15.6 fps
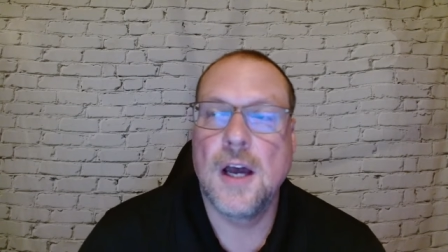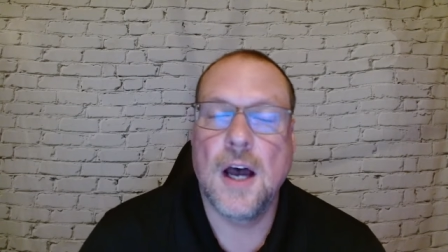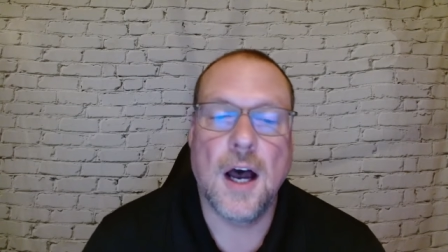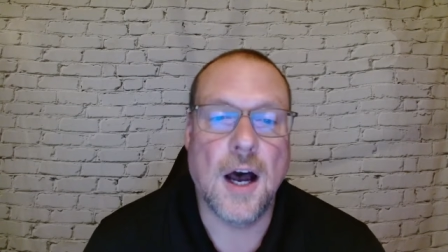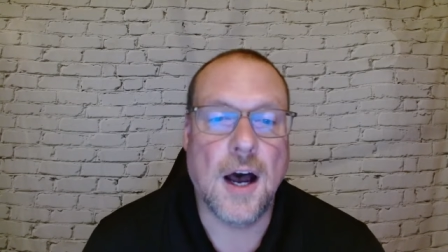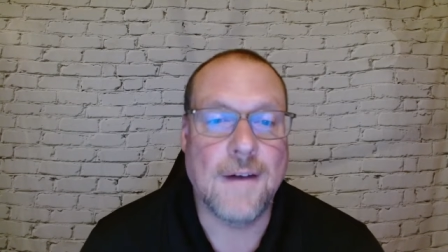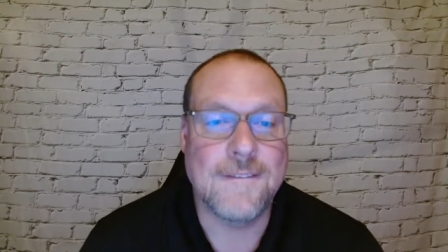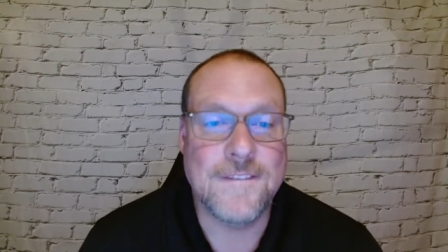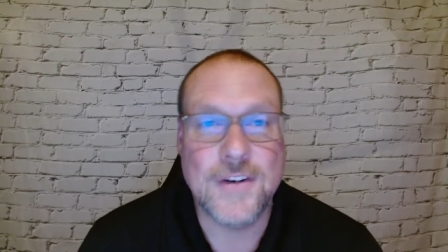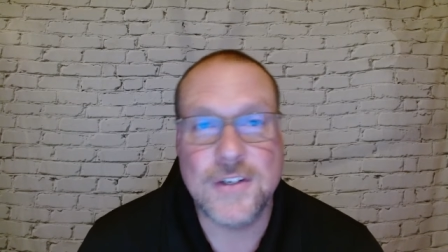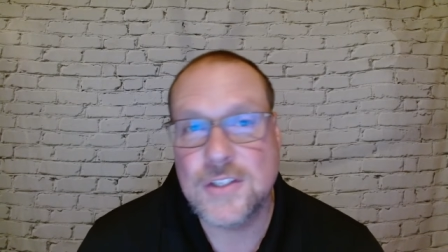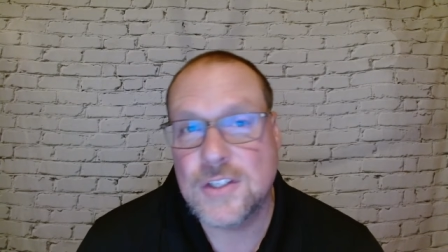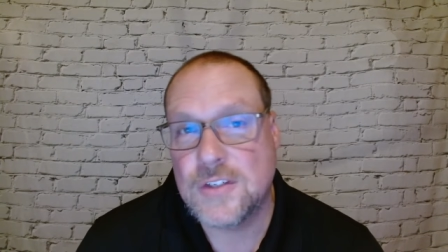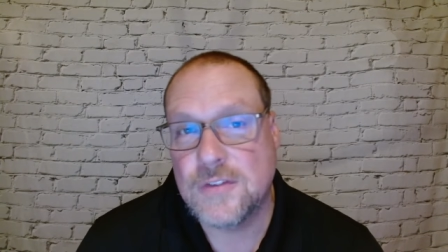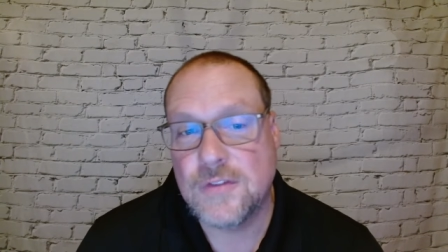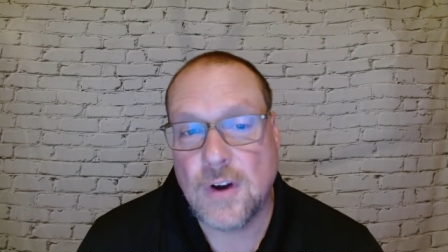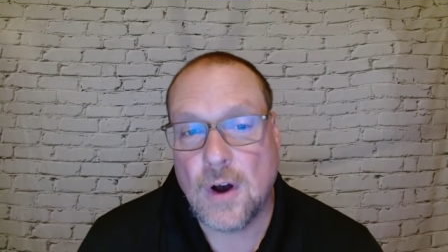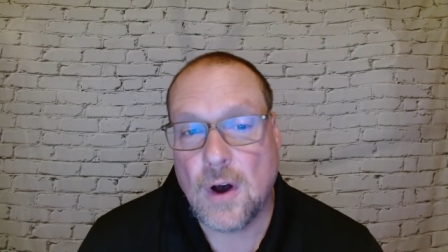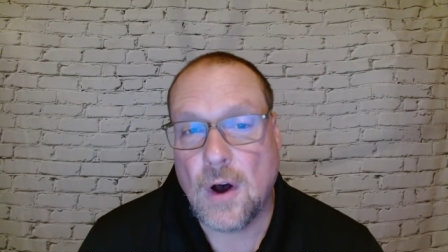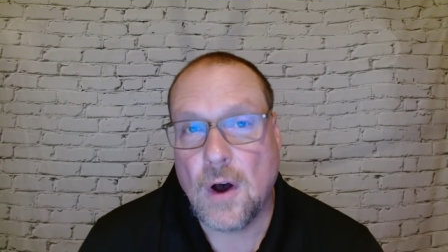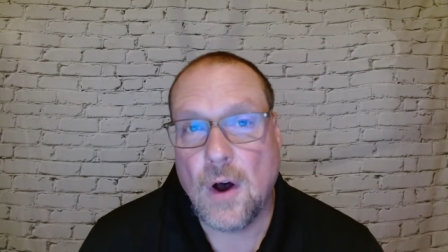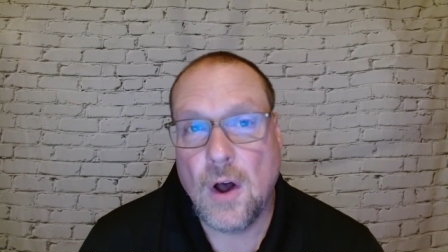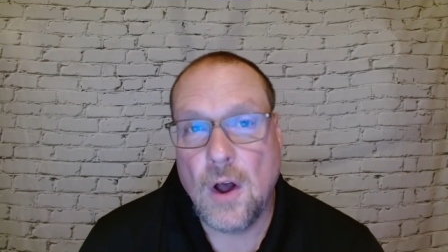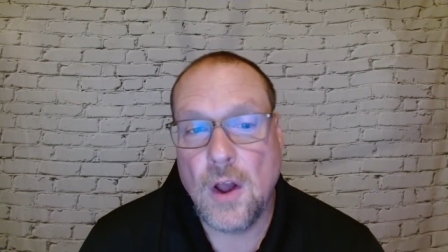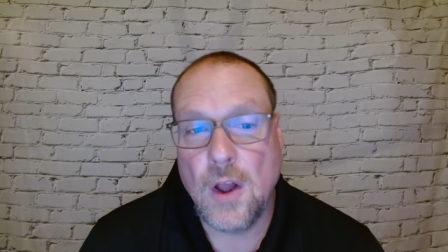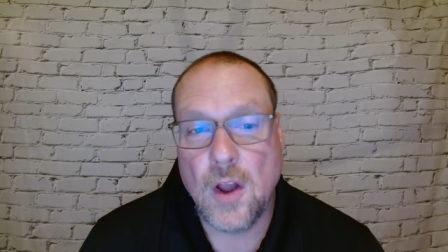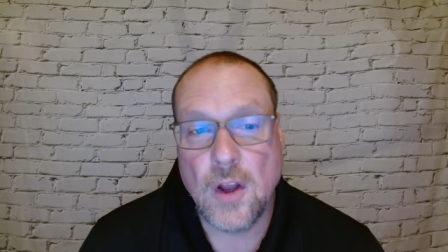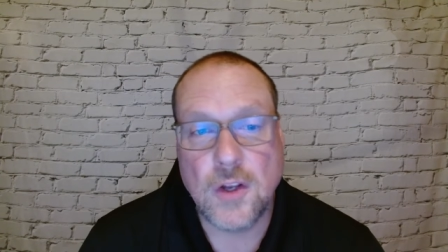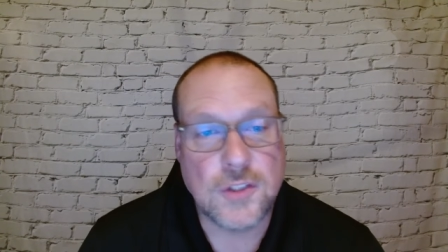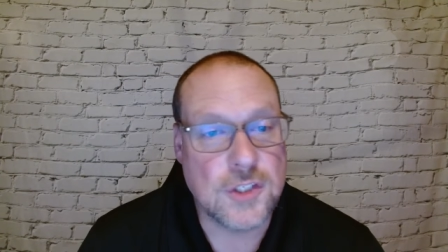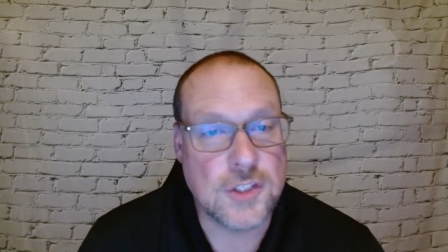Uh, first of all,
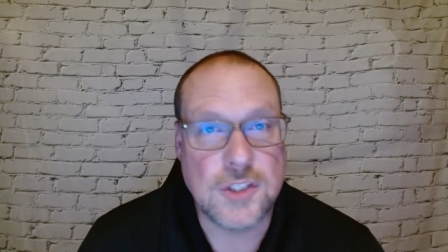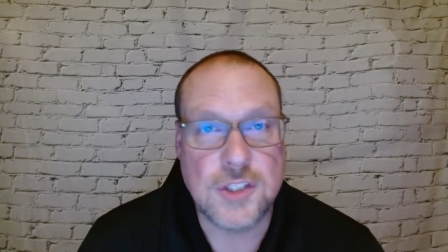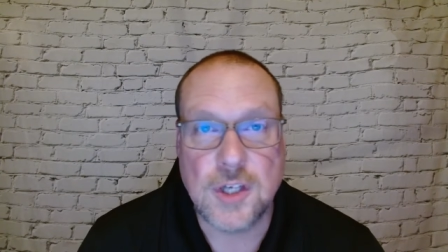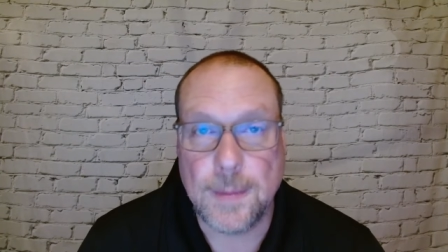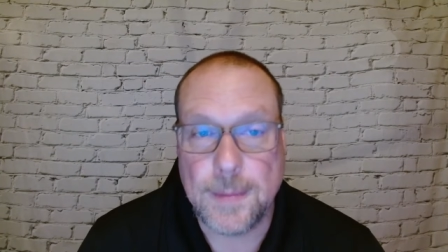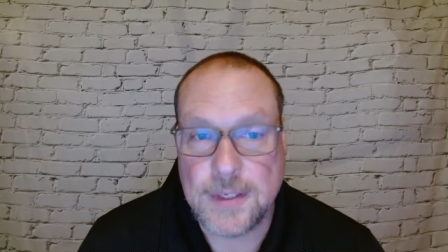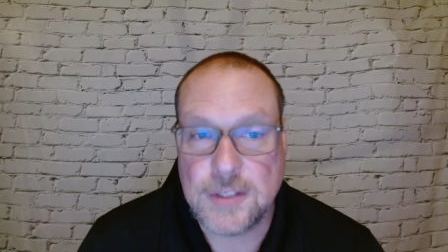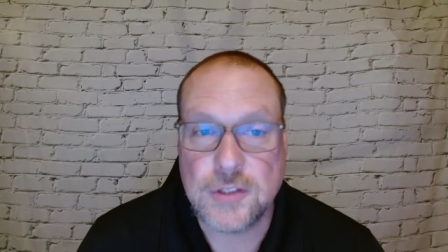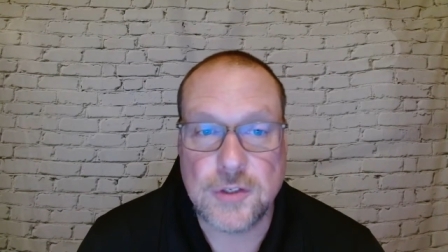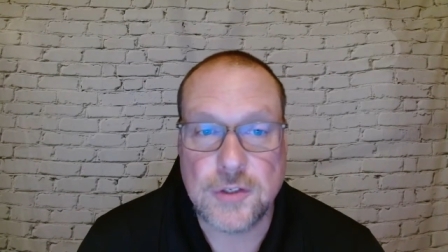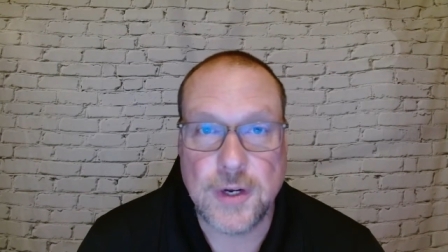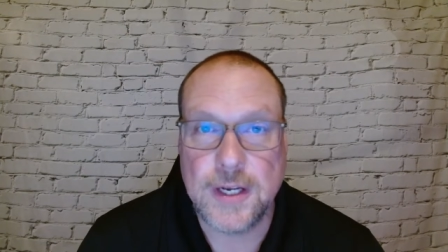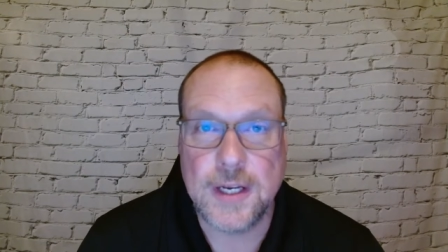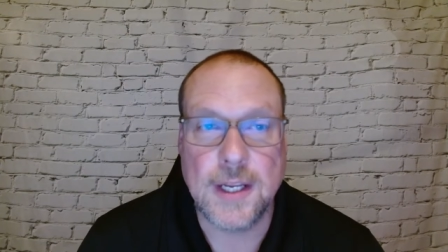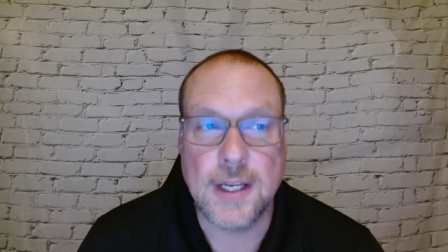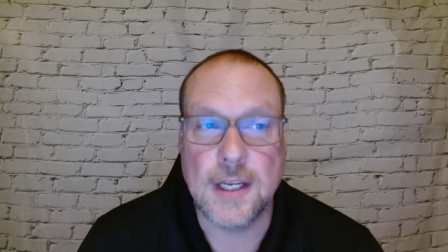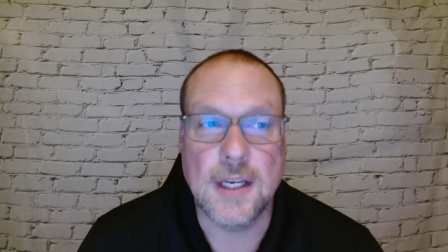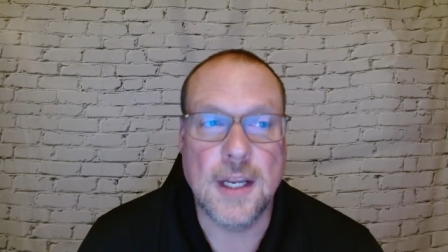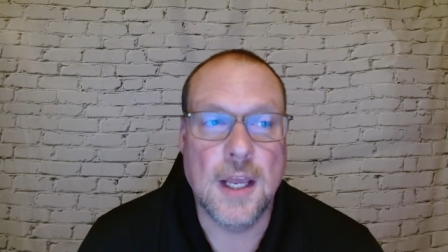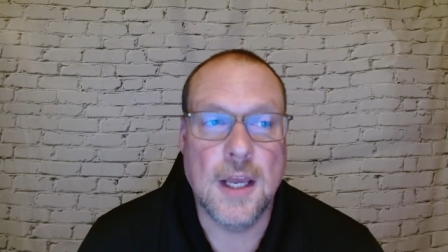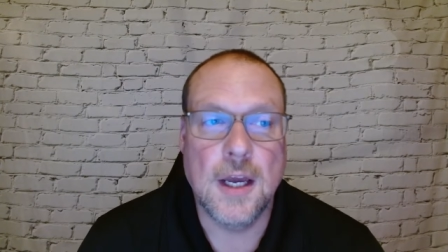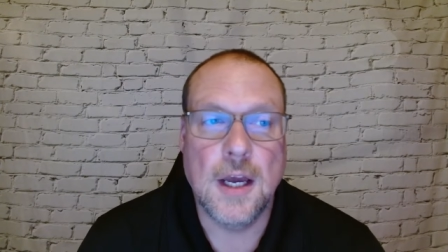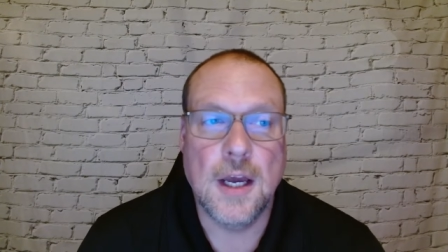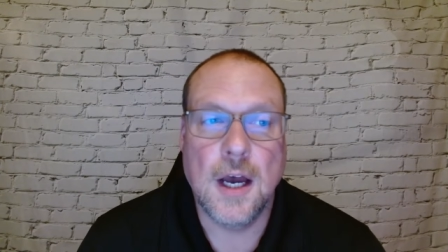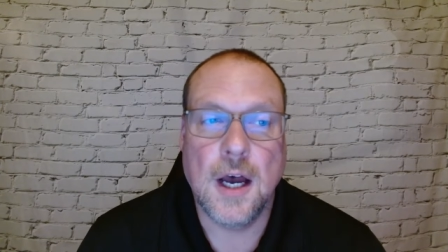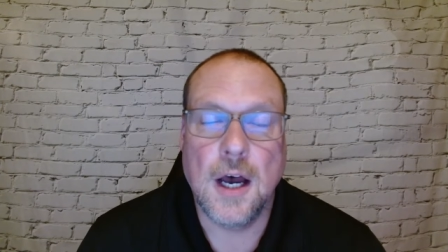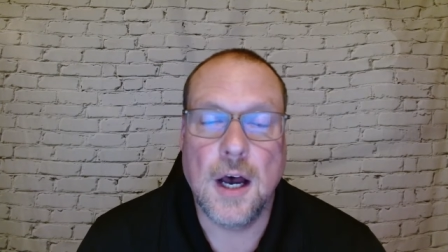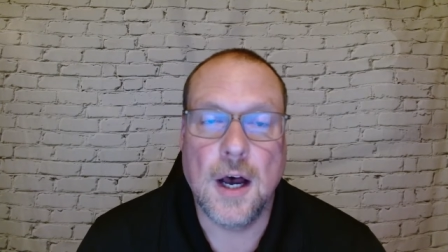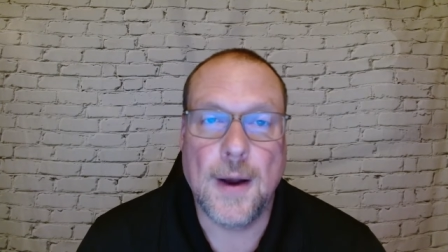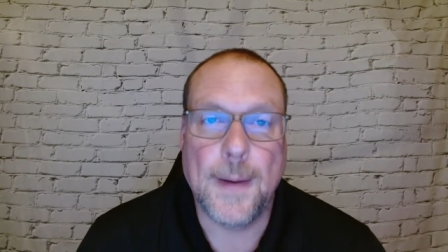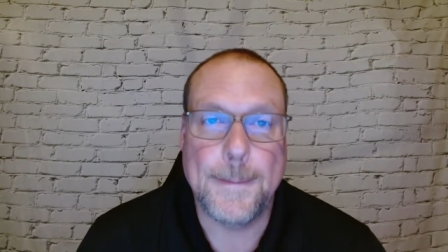just jumping straight in,
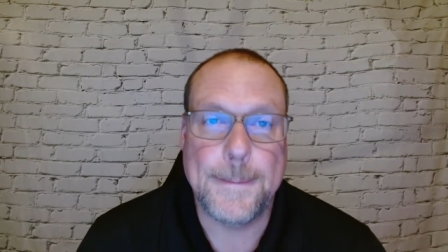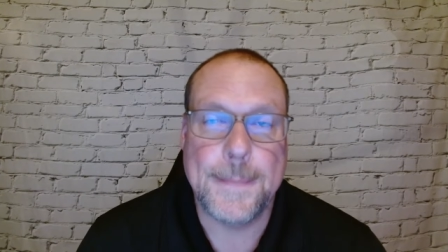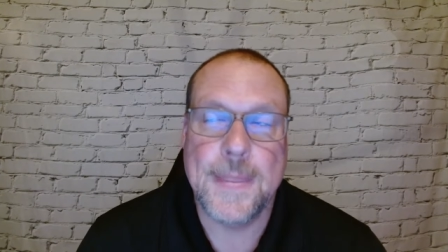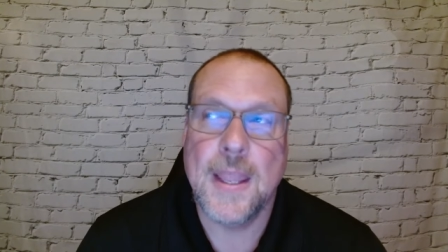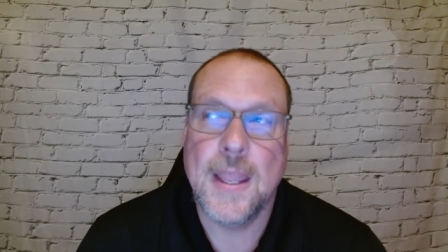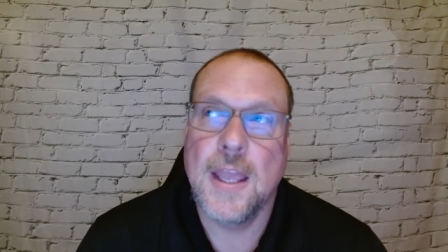um,